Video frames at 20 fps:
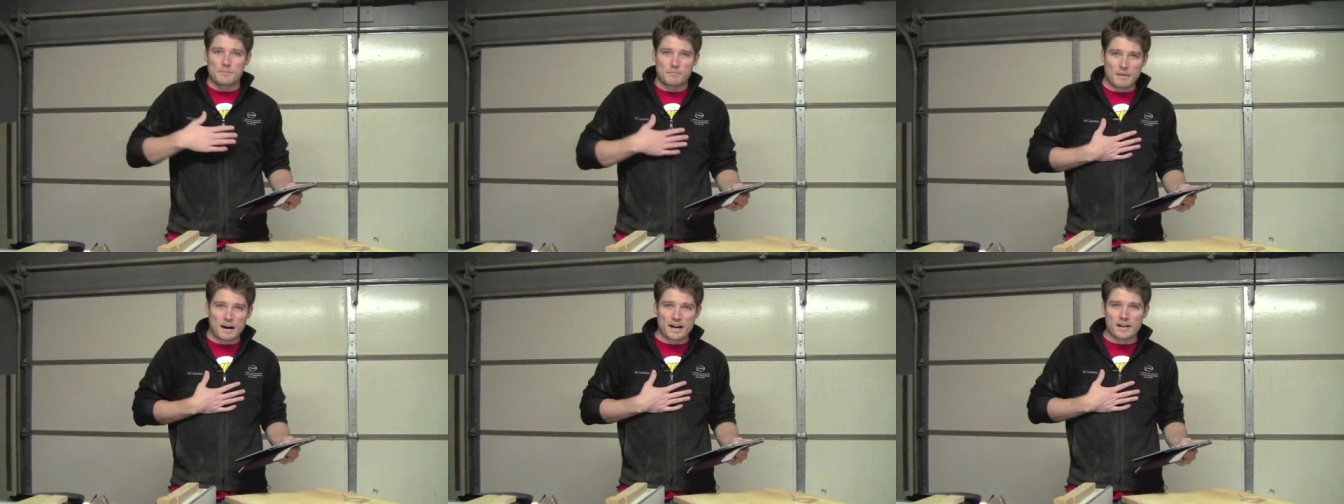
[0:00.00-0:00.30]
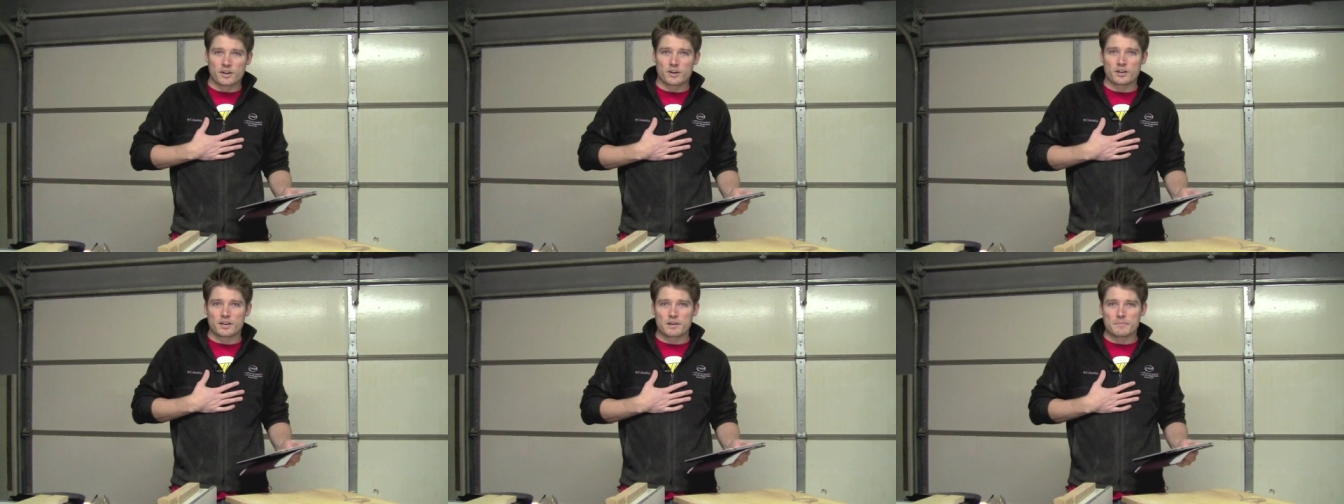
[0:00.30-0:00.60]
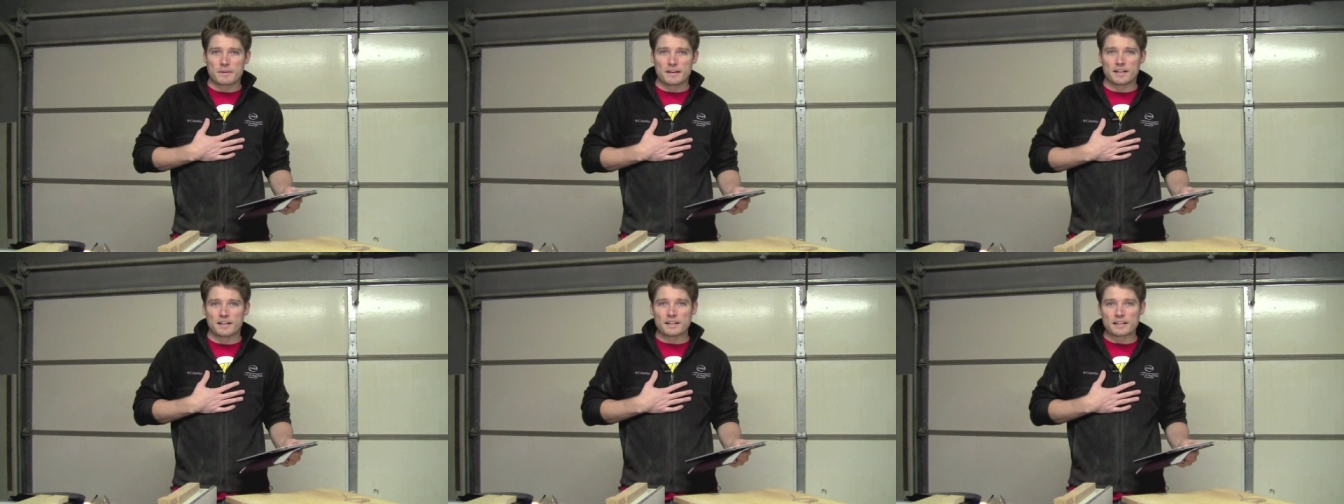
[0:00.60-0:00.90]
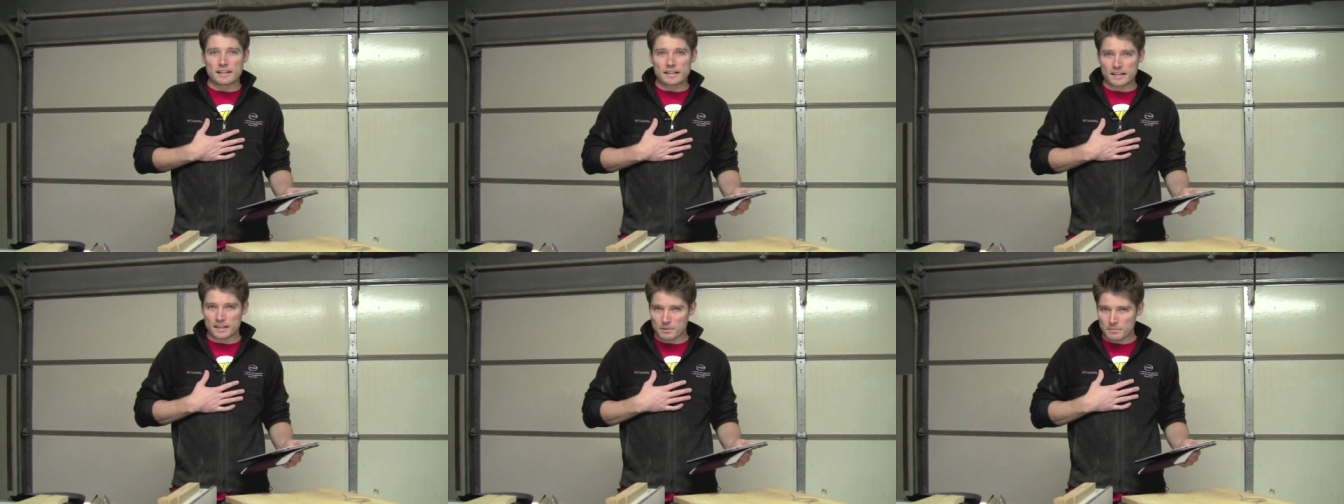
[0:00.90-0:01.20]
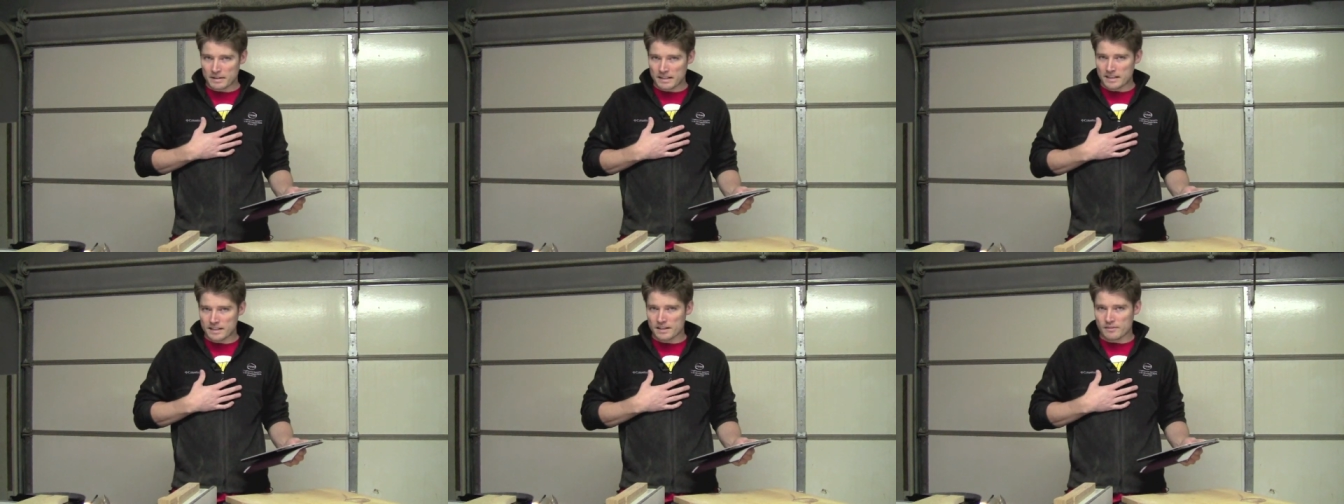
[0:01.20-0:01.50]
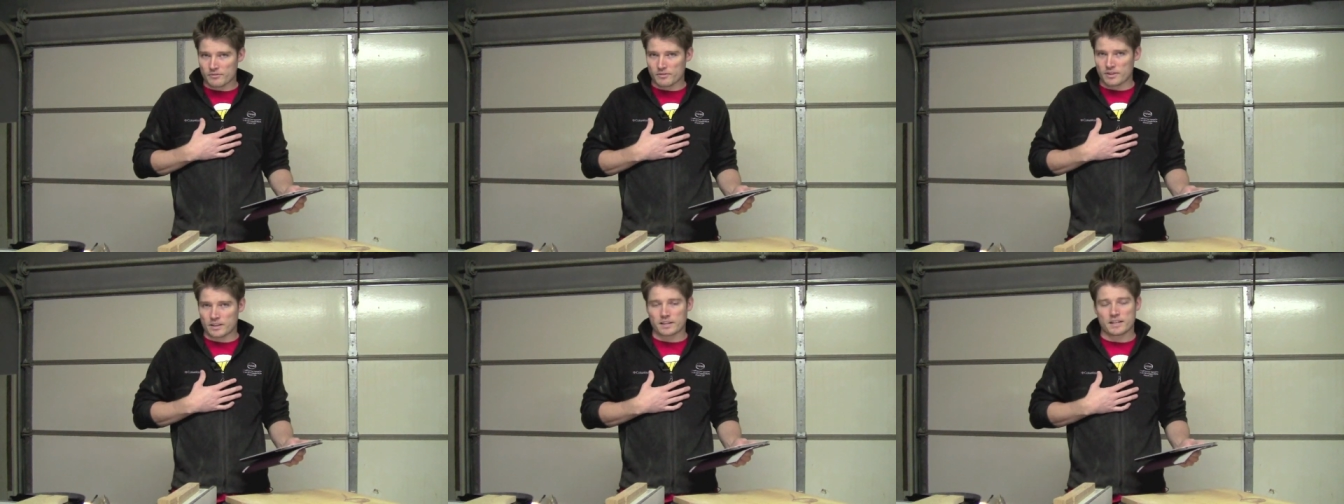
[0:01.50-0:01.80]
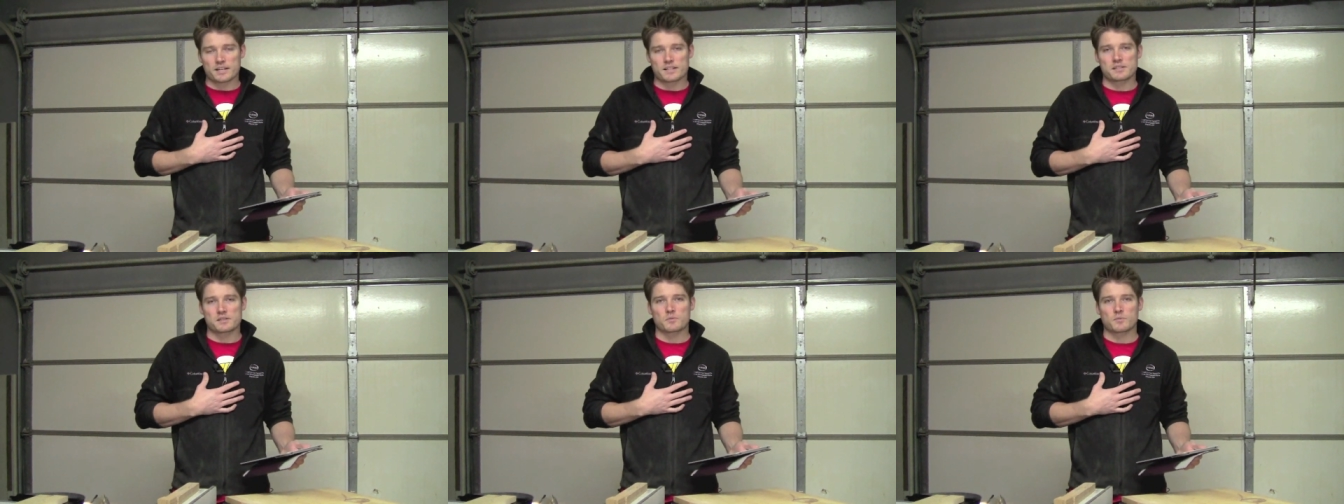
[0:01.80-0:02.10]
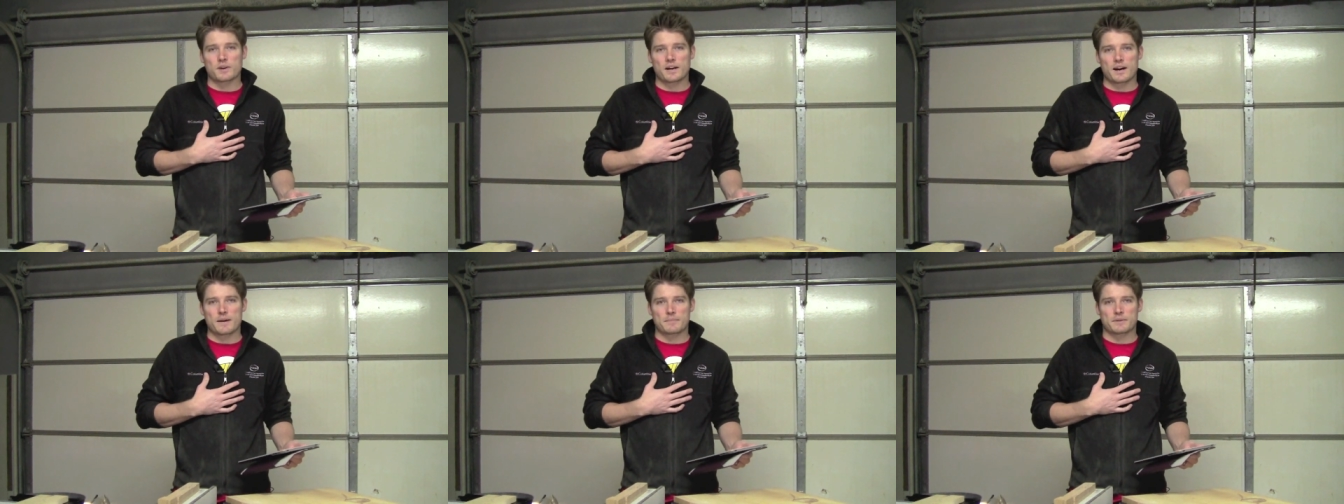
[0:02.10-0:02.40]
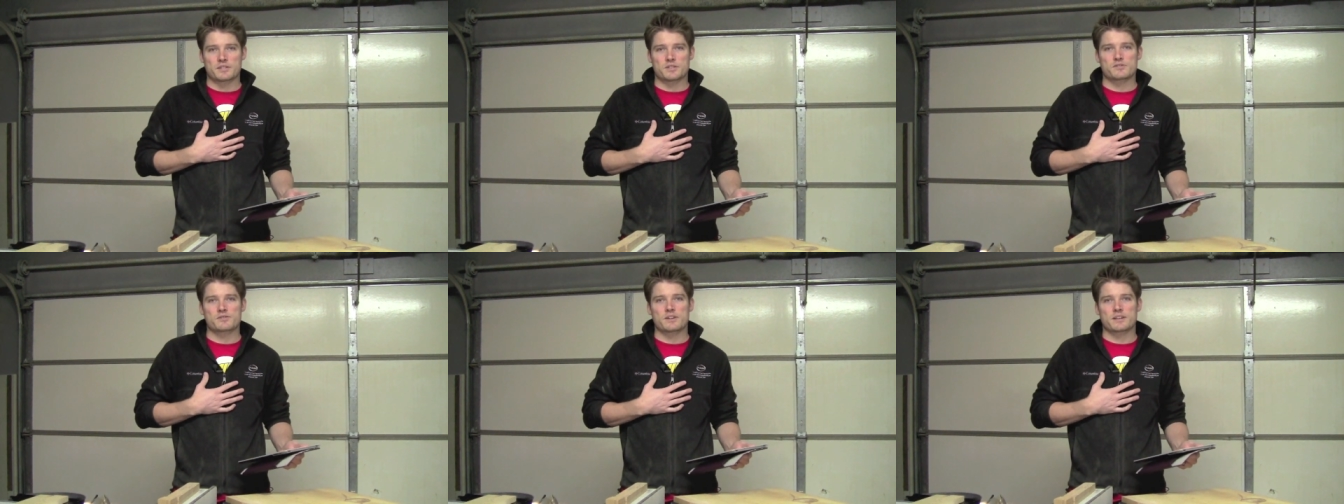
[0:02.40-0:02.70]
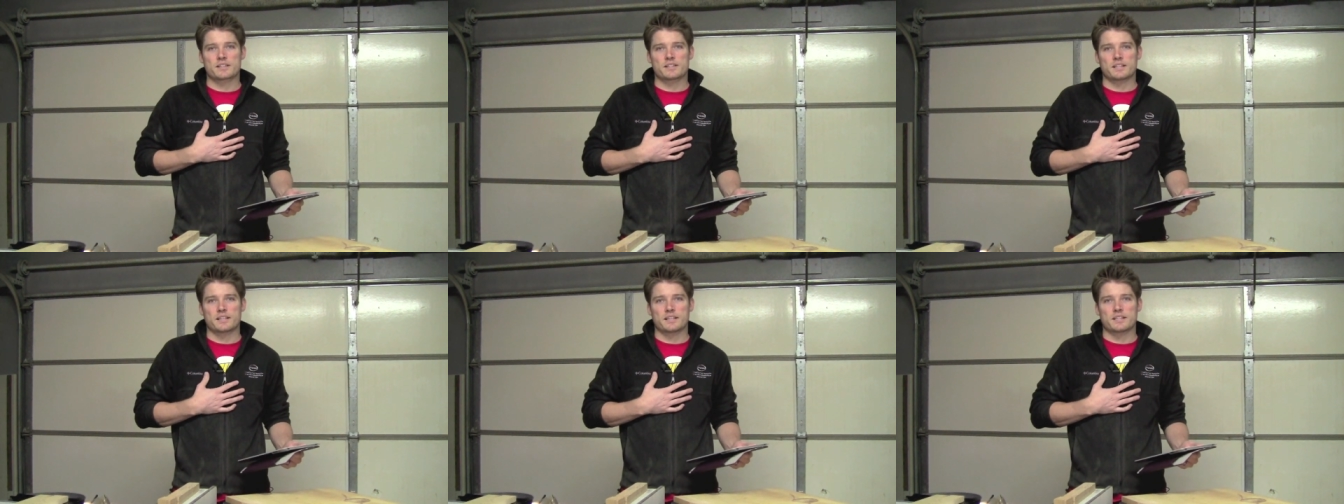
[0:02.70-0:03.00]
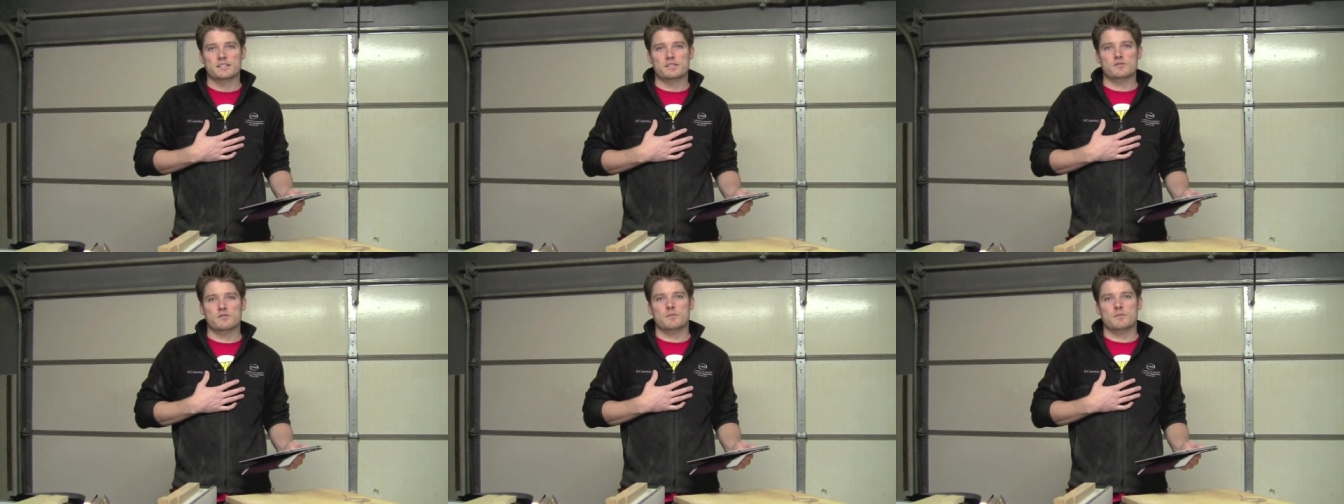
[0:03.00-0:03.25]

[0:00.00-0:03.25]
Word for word: Mine are gonna be a little bit different because the way I'm constructing it,